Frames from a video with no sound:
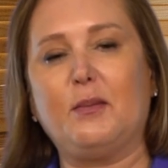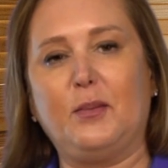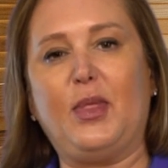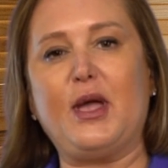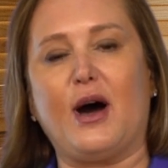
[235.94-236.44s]

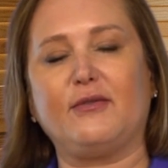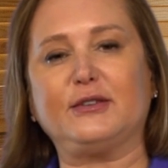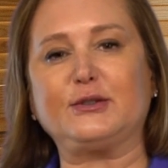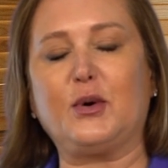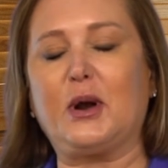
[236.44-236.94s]
the
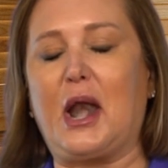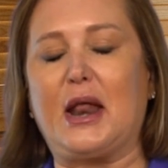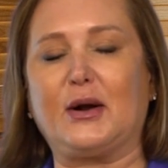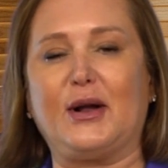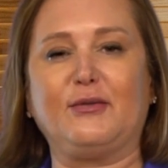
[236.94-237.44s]
office
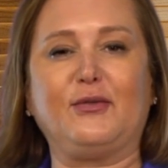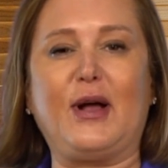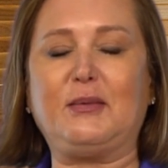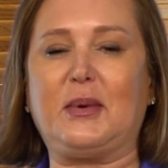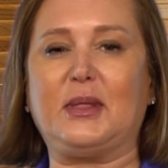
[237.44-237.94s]
coordinator at
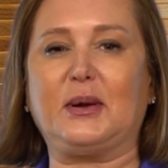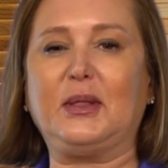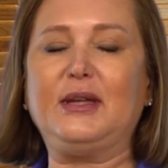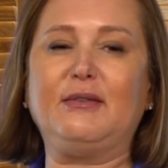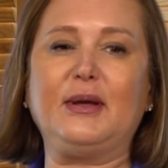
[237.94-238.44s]
front when they're
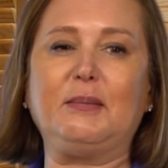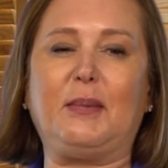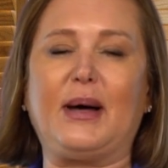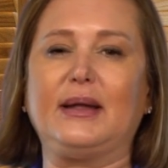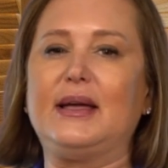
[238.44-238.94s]
leaving,
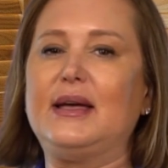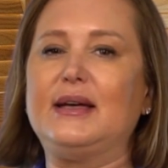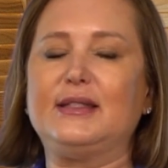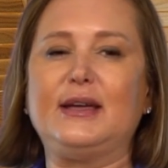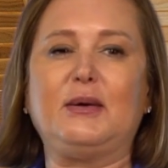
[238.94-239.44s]
but
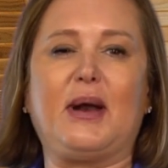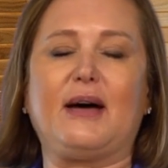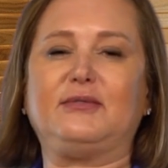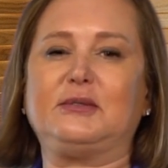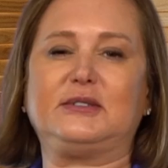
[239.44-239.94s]
they don't
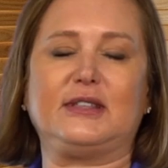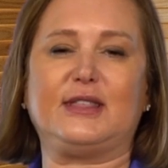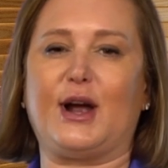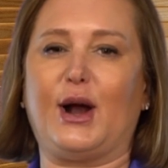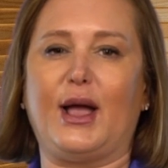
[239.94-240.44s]
have to sit
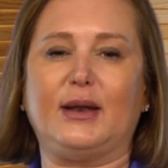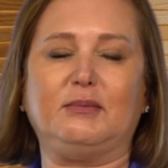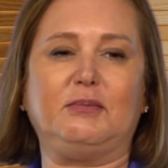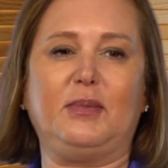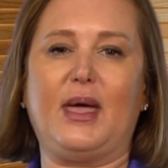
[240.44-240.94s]
there
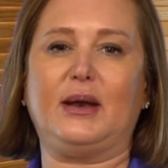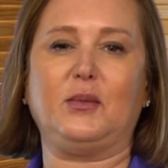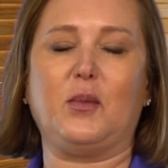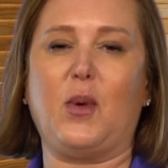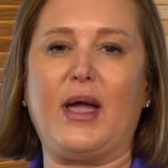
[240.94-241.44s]
and
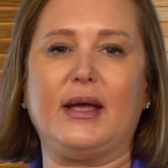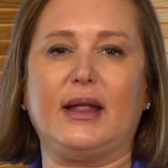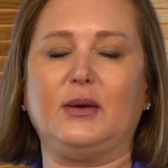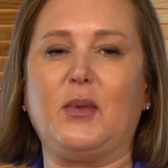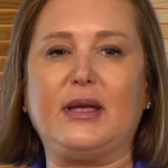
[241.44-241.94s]
wait
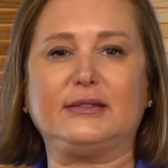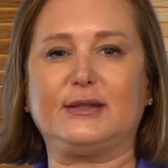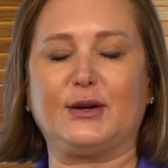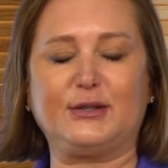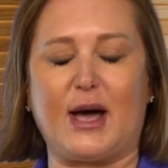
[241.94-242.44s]
and waste
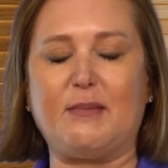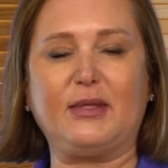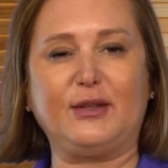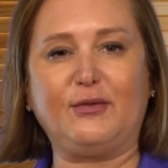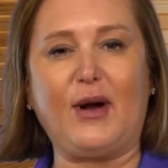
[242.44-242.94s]
their time
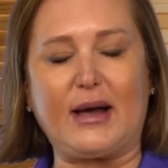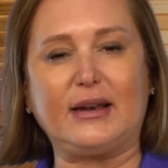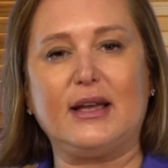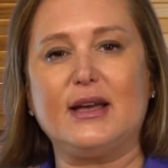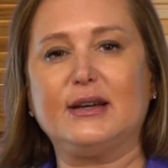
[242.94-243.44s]
at the front.
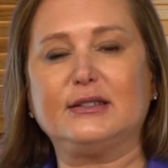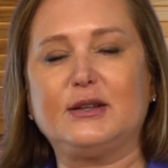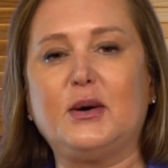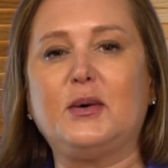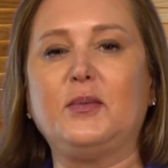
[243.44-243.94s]

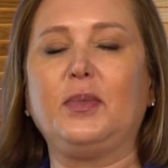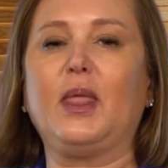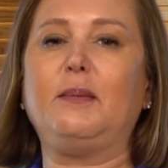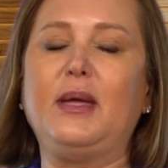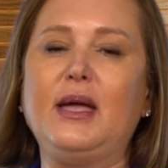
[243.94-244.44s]
So
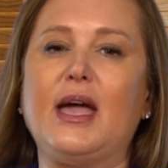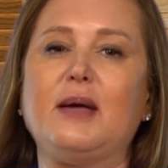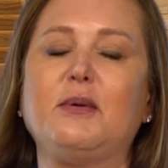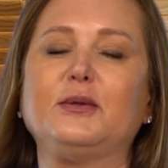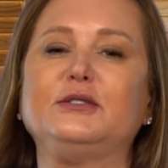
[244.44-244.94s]
being
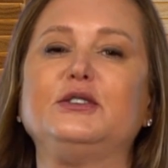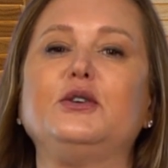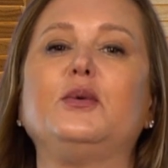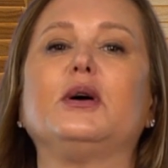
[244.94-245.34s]
able to